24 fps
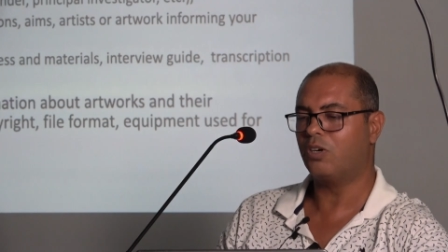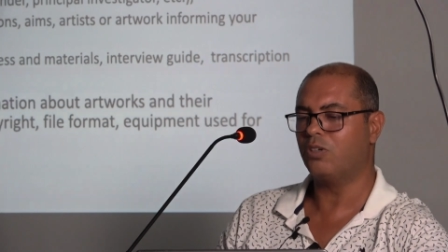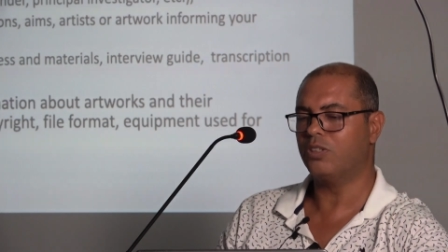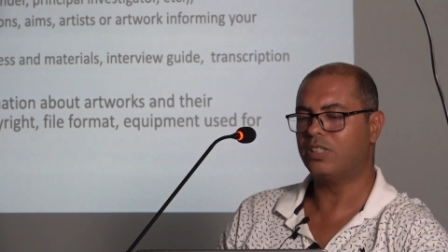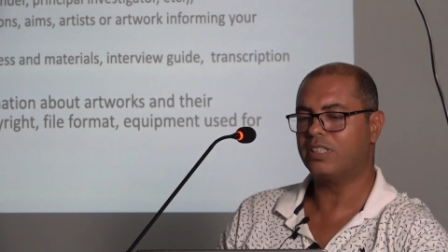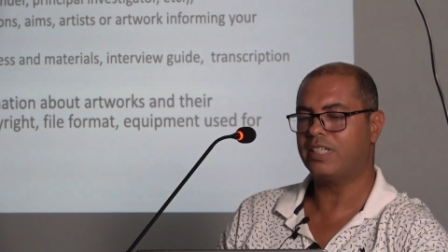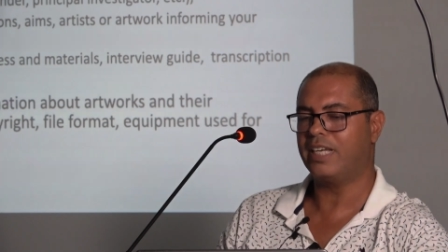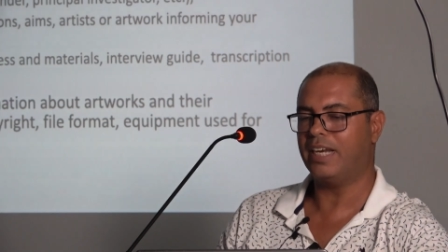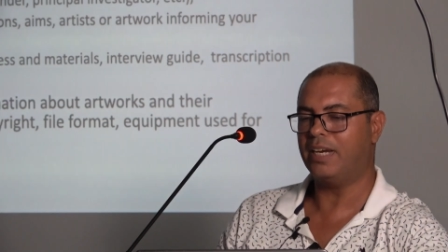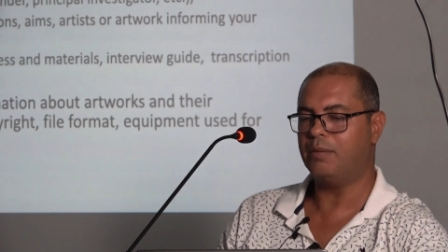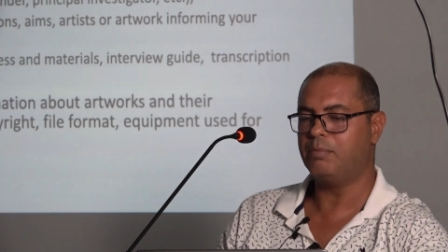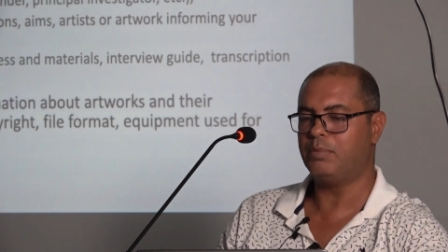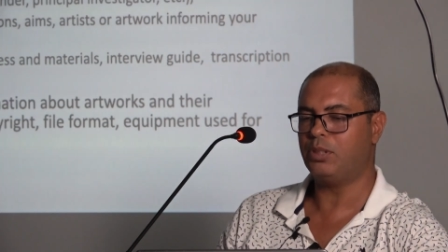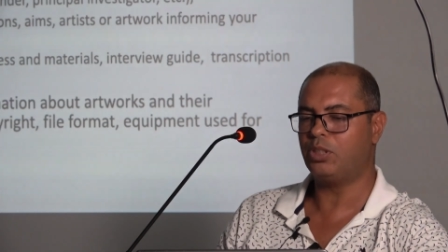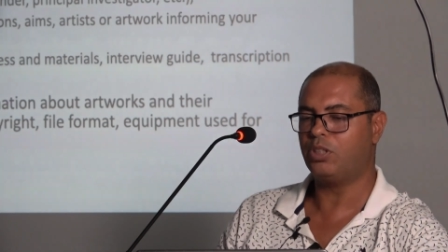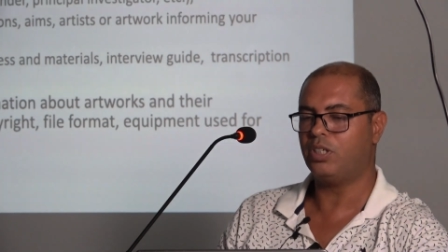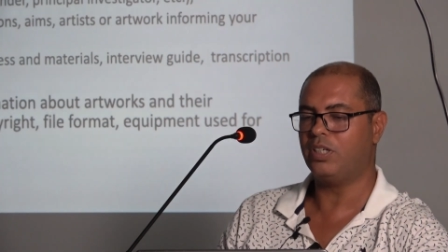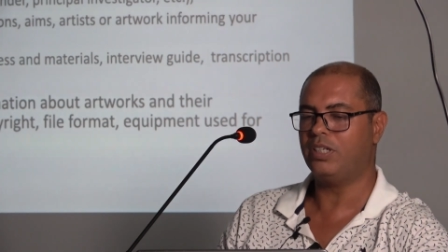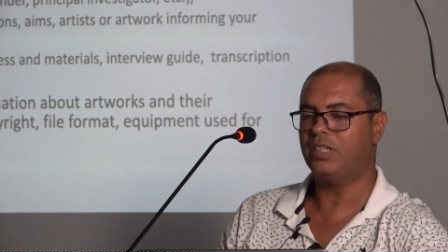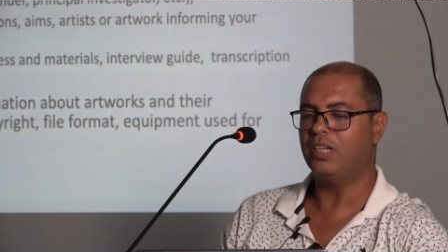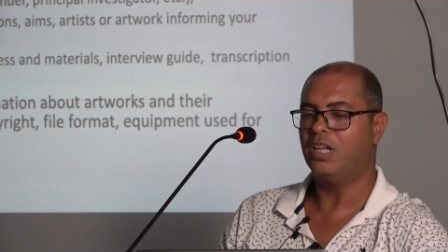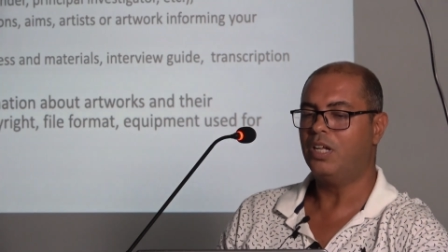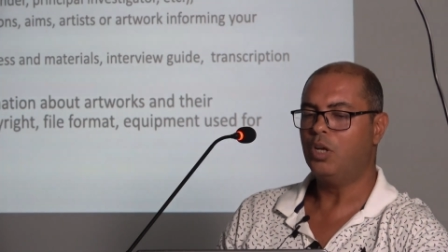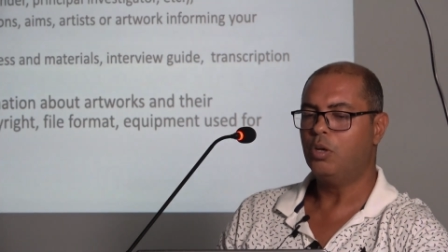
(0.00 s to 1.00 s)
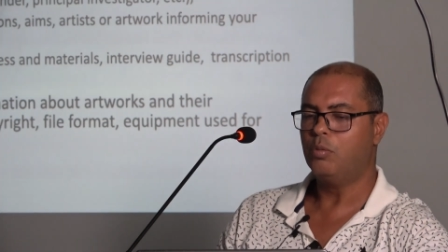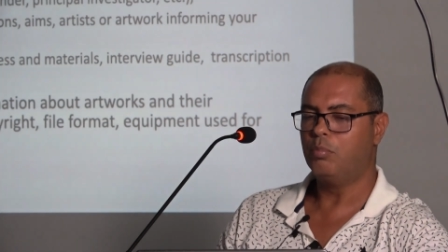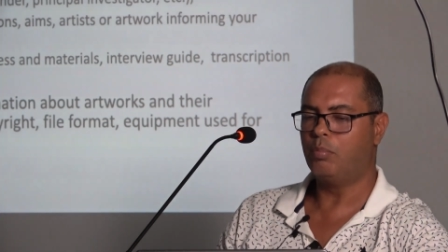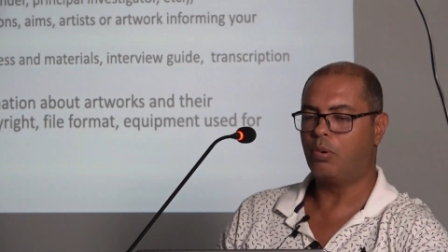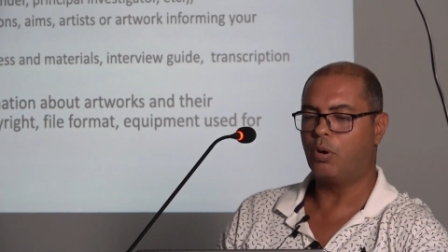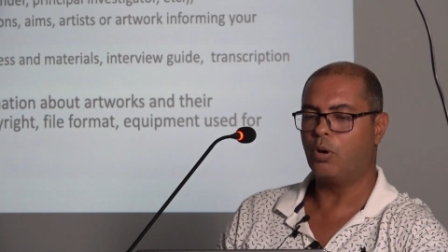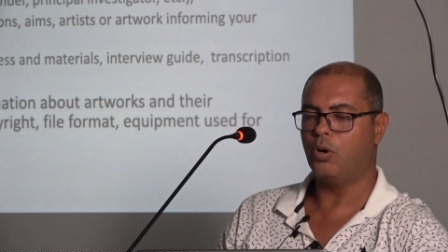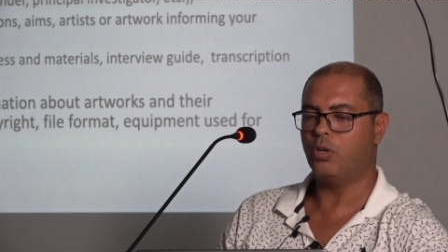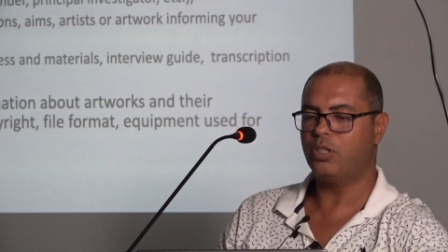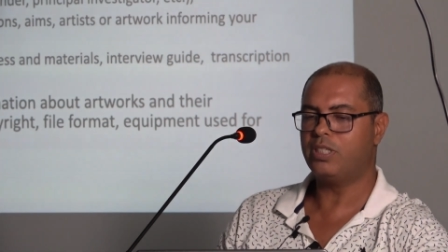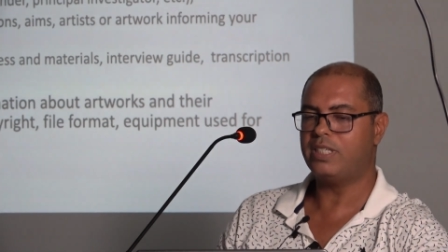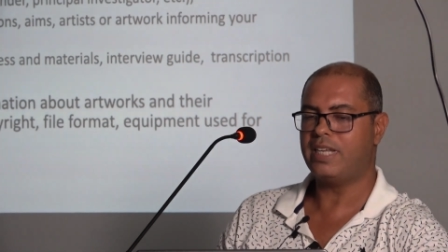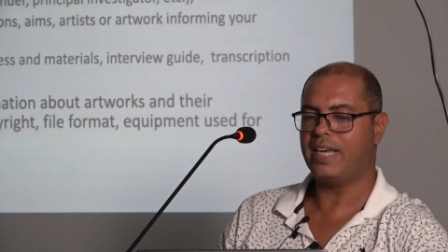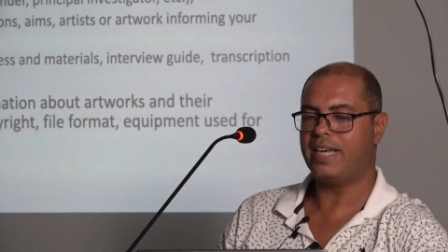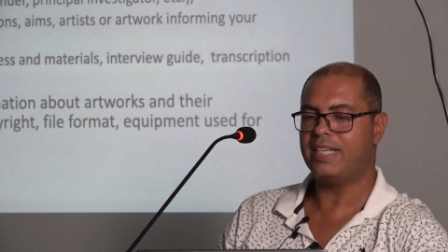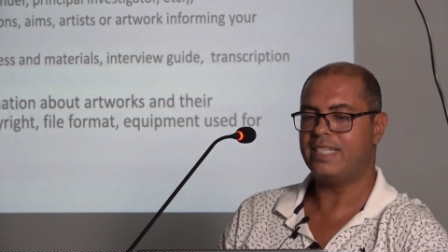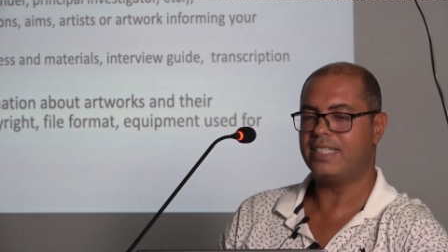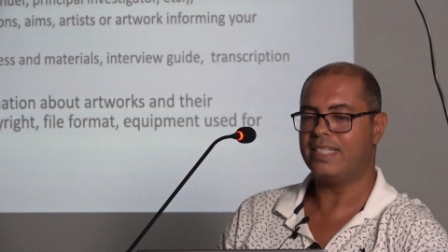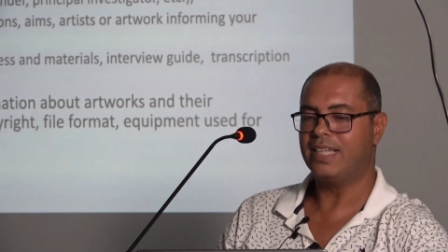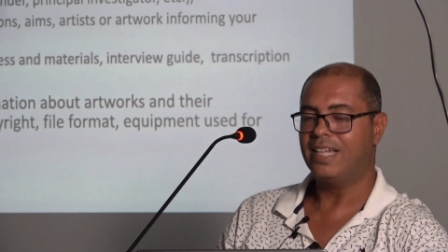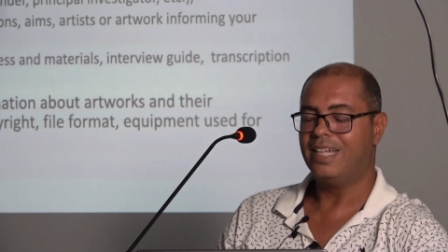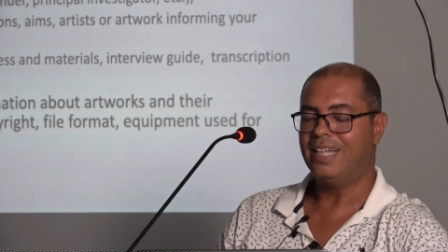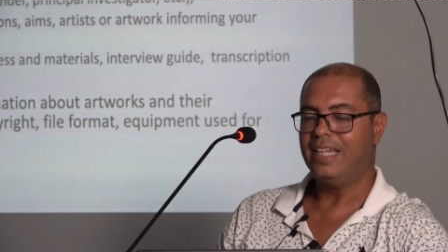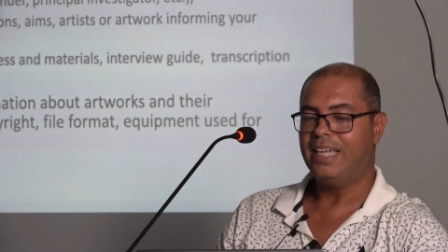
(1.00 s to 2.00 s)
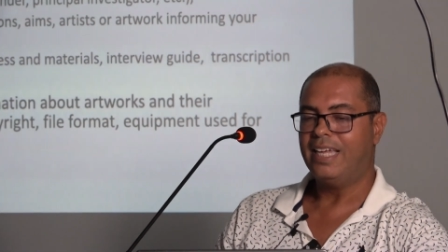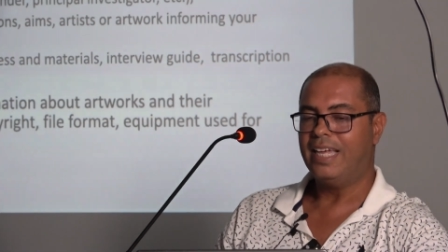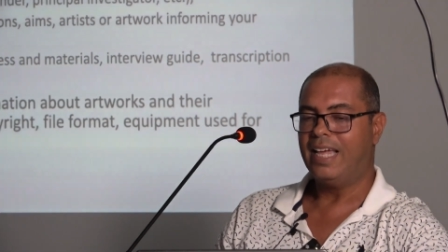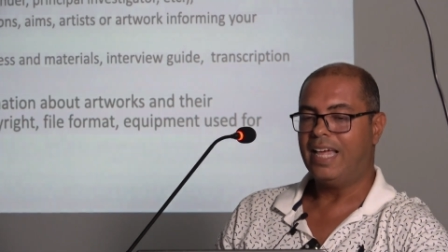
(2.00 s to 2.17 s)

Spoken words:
transcription process.